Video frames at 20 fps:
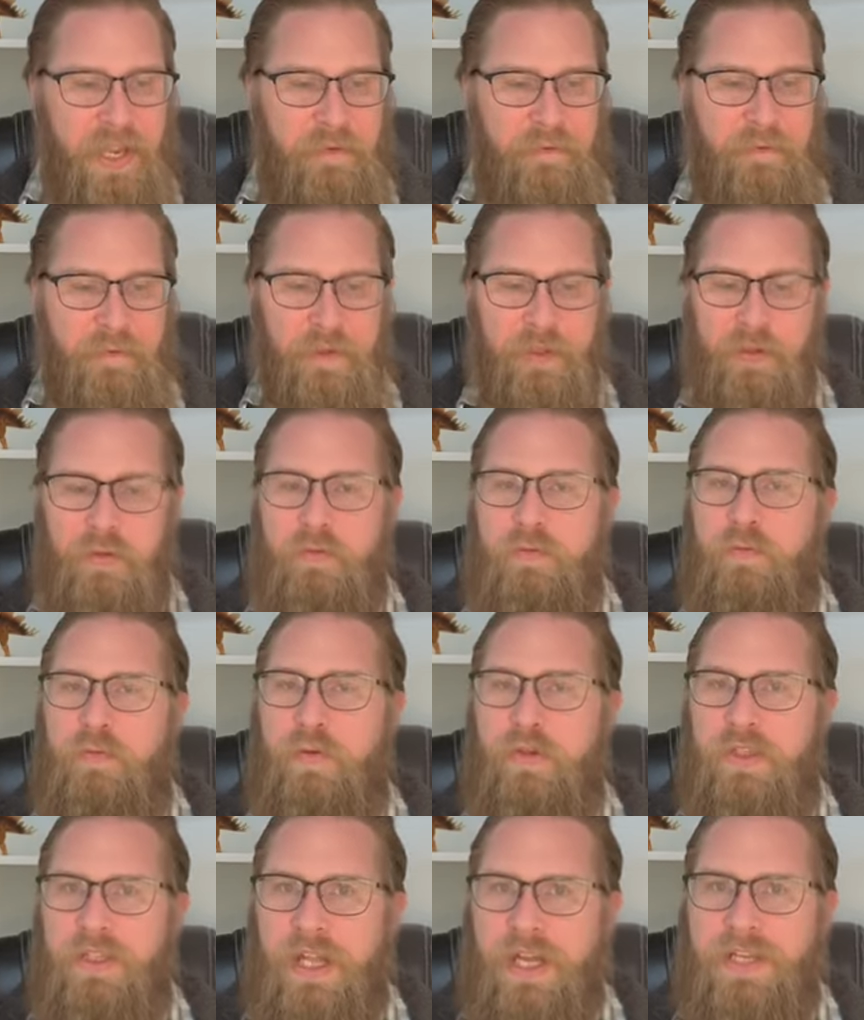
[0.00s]
If you
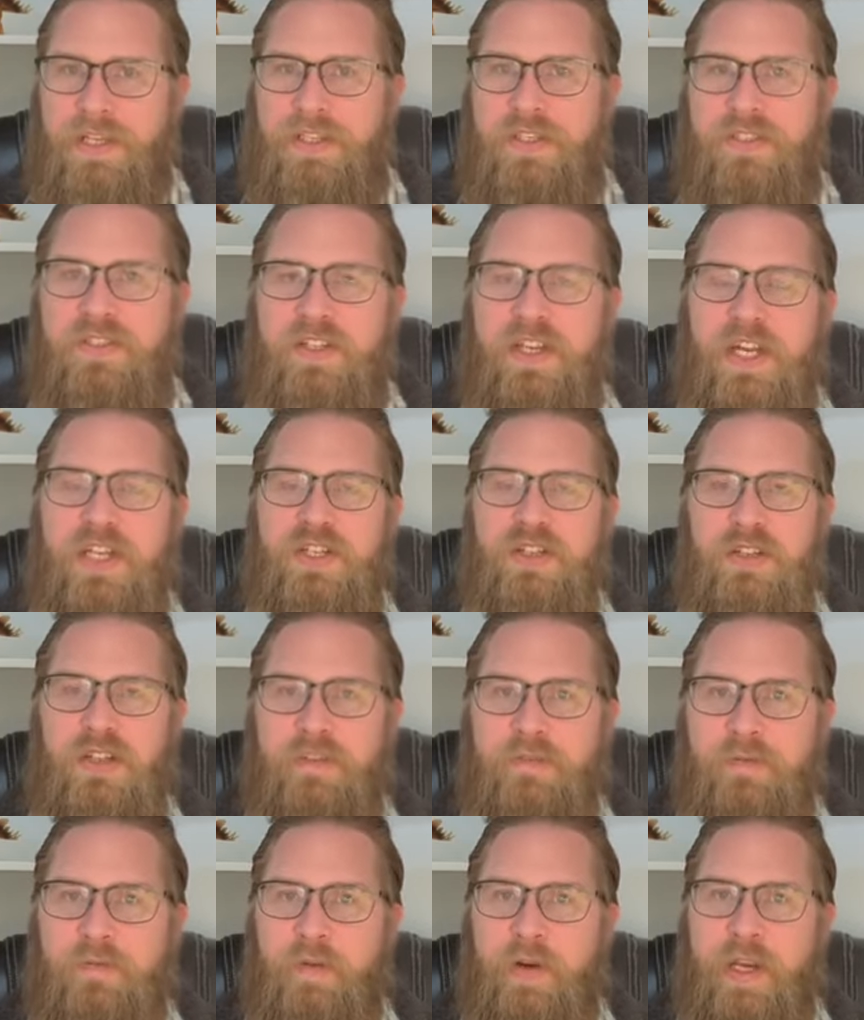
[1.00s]
would like to
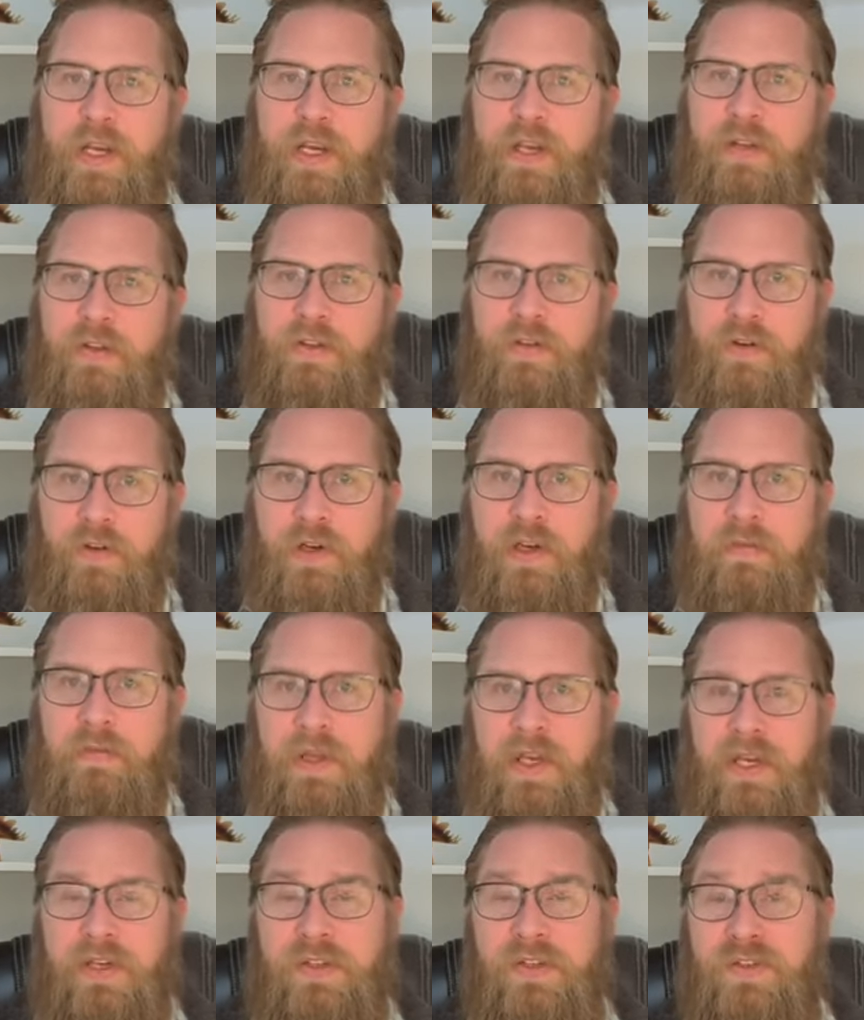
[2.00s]
schedule a free
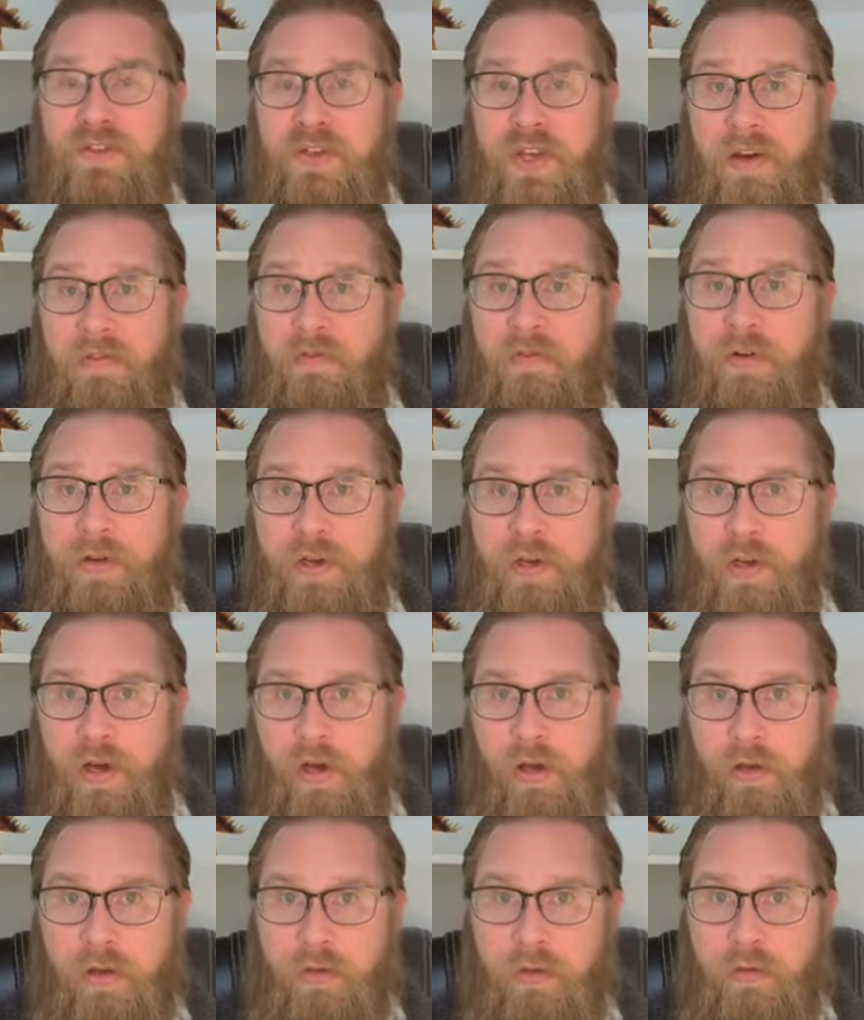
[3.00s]
30-minute discovery
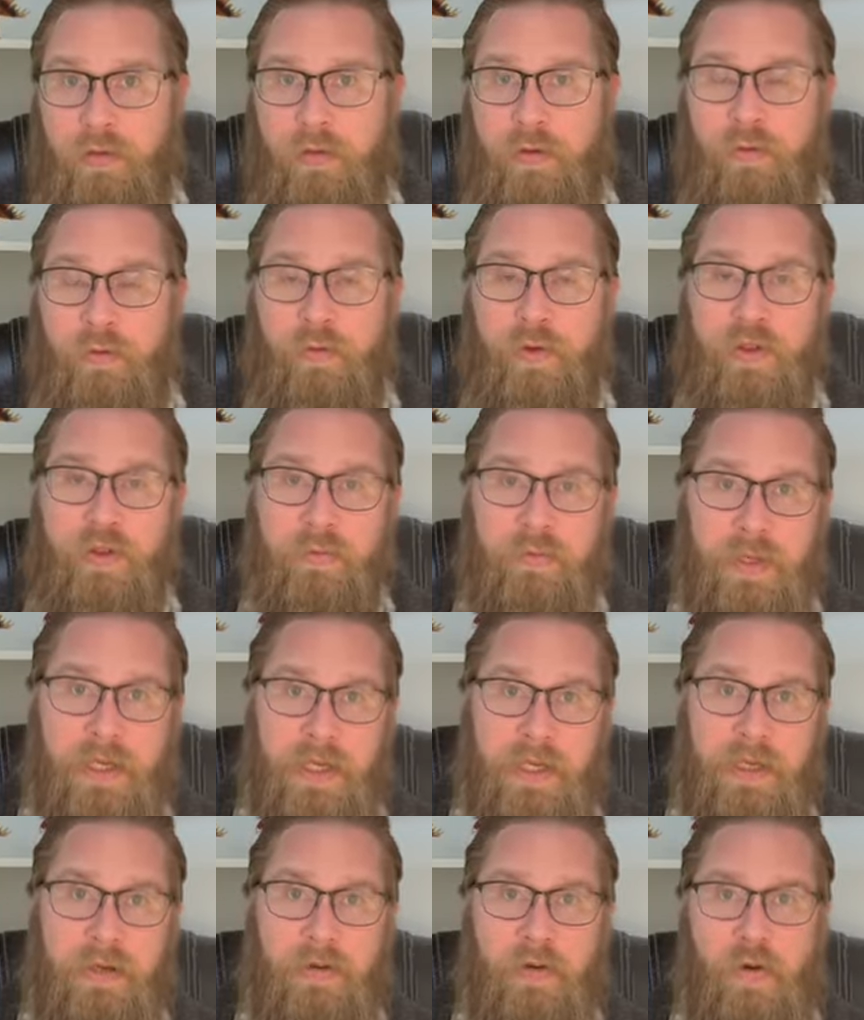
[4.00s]
call with
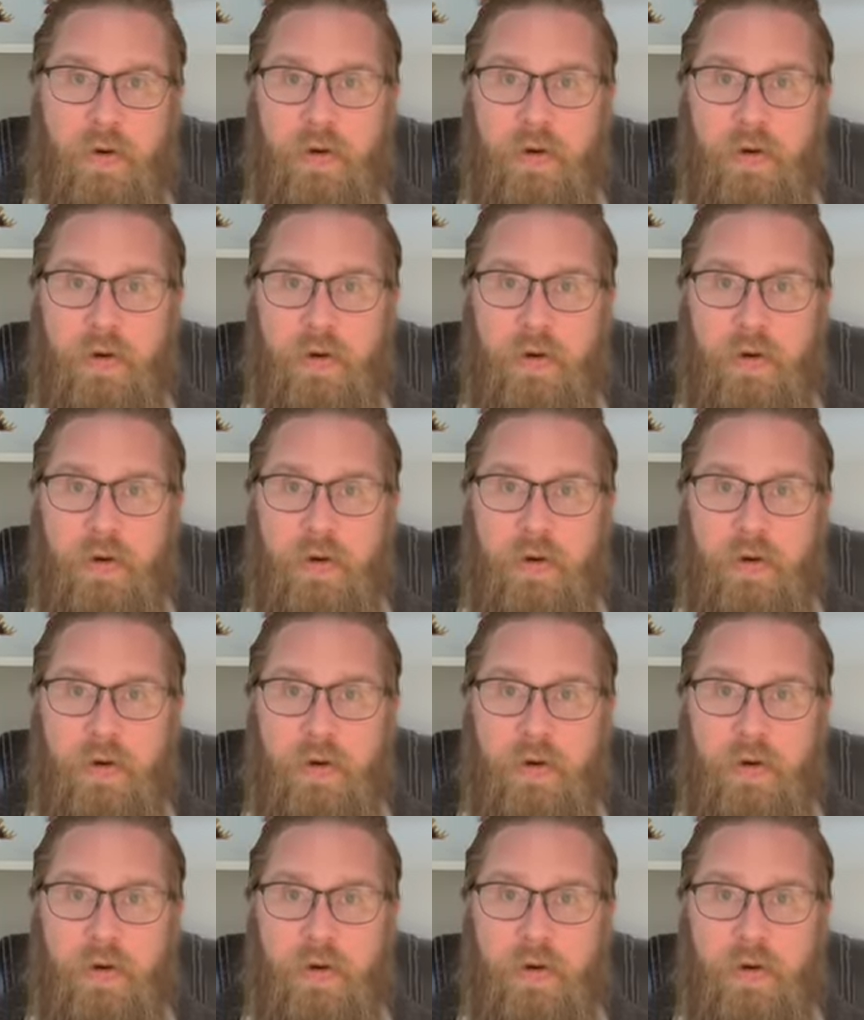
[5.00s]
me